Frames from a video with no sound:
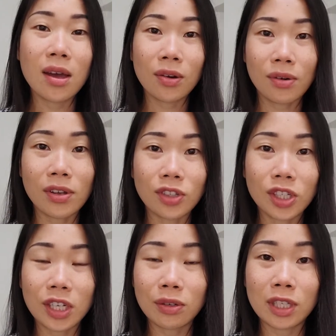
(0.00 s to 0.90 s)

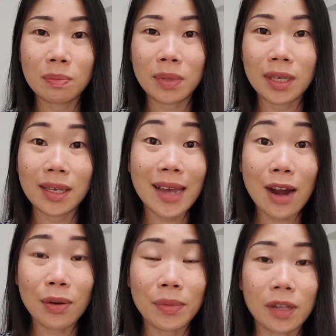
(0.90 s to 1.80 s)
crunchy, crispy
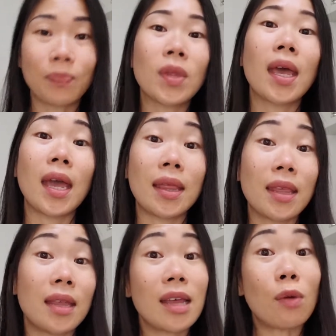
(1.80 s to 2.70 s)
caramel,
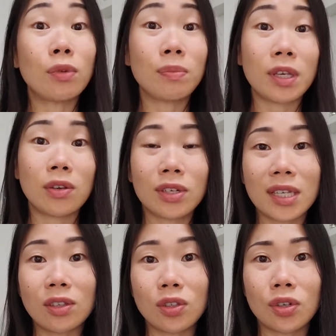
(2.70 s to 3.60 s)
and then that would be your
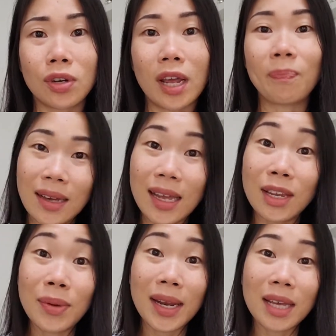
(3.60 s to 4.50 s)
Saint-Honoré.
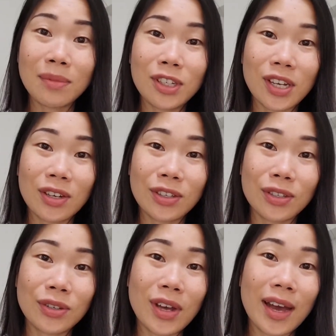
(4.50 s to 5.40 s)
Anyway, let me share
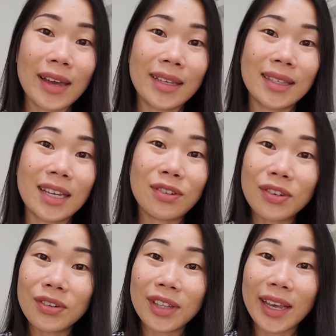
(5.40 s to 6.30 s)
to you guys
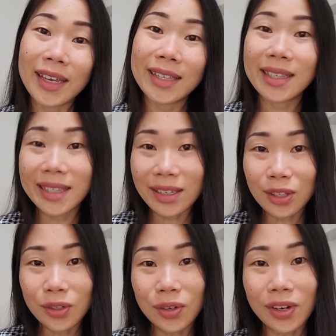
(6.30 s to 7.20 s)
Cédric Grolet's
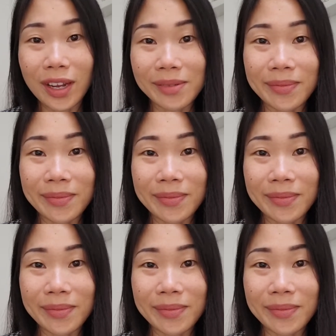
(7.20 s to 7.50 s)
Saint-Honoré.